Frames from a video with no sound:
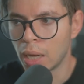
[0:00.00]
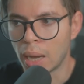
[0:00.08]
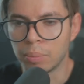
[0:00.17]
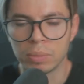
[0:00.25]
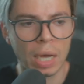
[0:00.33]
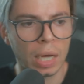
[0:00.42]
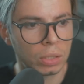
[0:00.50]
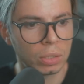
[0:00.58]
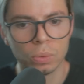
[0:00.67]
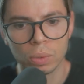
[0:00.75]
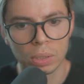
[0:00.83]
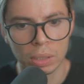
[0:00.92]
I'm not
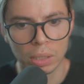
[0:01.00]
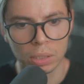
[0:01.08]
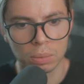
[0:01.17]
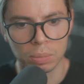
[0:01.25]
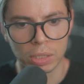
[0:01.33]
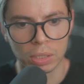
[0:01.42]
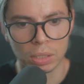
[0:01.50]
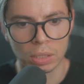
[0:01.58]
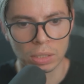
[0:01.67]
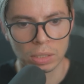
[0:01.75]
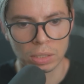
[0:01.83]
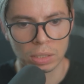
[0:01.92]
doing this
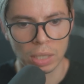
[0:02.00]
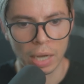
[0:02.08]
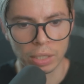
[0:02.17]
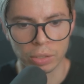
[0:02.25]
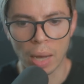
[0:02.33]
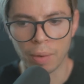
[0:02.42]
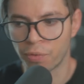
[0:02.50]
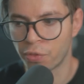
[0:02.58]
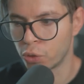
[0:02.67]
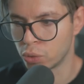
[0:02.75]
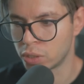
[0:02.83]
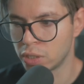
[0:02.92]
because I'm
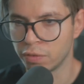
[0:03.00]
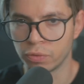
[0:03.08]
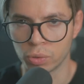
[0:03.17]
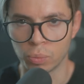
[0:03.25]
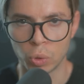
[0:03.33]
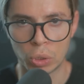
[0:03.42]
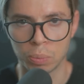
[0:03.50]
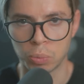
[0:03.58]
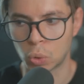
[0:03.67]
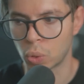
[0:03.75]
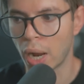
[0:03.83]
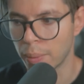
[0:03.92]
thirsty for more
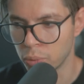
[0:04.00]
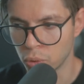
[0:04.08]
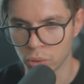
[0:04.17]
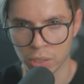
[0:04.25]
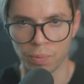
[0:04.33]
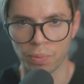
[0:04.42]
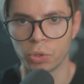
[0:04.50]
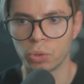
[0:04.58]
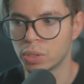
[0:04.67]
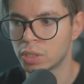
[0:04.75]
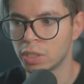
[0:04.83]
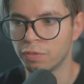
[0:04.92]
subscribers. I'm
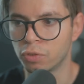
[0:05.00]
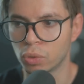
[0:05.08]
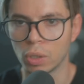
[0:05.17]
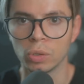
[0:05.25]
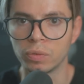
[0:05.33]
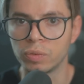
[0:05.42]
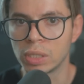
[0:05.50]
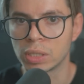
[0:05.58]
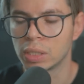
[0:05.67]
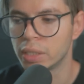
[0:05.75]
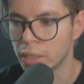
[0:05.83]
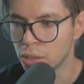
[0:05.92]
thirsty for all of
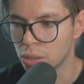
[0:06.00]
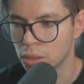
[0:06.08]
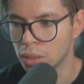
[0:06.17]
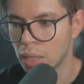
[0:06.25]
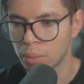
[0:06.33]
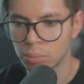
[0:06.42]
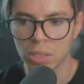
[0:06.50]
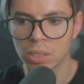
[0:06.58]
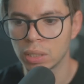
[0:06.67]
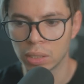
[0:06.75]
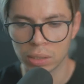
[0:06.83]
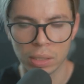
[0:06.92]
this attention.
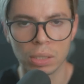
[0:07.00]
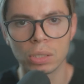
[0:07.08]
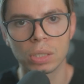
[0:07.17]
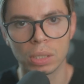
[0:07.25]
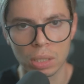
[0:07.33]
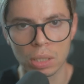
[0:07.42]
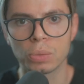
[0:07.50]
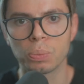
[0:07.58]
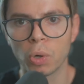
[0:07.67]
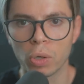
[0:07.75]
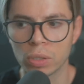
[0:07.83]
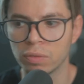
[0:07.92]
Obviously, attention is
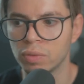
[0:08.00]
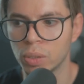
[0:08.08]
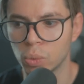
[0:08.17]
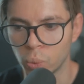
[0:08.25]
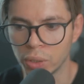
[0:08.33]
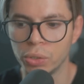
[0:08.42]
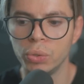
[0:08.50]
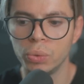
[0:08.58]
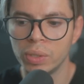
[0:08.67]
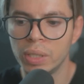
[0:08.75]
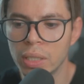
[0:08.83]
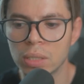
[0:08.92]
part of it. We
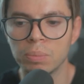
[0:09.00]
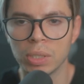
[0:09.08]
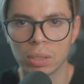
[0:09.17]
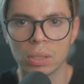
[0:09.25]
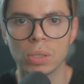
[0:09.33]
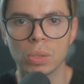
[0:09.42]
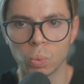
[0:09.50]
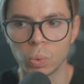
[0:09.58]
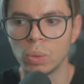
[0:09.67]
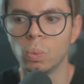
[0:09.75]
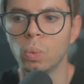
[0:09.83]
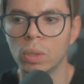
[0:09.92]
do this because
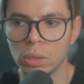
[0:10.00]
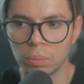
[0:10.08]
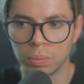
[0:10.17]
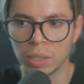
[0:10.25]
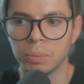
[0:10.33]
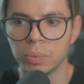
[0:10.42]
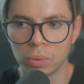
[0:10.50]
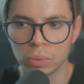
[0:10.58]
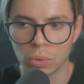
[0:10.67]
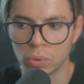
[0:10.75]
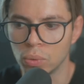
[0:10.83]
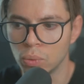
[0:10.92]
we want people
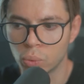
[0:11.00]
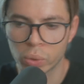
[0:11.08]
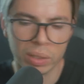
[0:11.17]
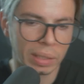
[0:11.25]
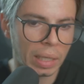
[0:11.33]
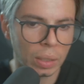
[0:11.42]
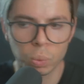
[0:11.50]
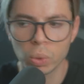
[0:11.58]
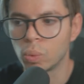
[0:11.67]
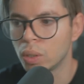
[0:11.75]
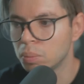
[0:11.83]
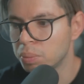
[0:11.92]
to relate. We
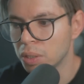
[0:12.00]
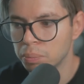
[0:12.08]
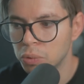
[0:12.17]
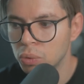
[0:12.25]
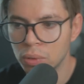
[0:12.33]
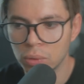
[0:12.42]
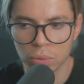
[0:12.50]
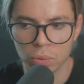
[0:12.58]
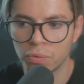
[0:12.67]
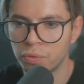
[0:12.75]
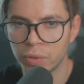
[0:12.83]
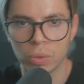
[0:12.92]
want people
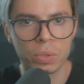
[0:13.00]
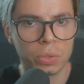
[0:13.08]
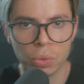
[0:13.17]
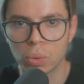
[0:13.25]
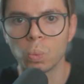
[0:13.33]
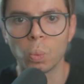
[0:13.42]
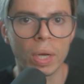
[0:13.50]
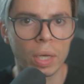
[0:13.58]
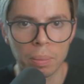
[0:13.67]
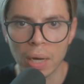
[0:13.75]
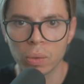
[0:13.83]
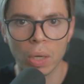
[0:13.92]
to feel a certain way
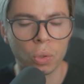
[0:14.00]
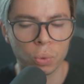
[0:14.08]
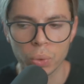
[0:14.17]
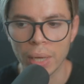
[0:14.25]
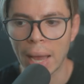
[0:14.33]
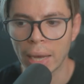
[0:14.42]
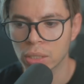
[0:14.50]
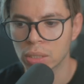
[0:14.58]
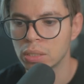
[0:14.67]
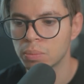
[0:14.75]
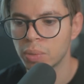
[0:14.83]
about our reactions.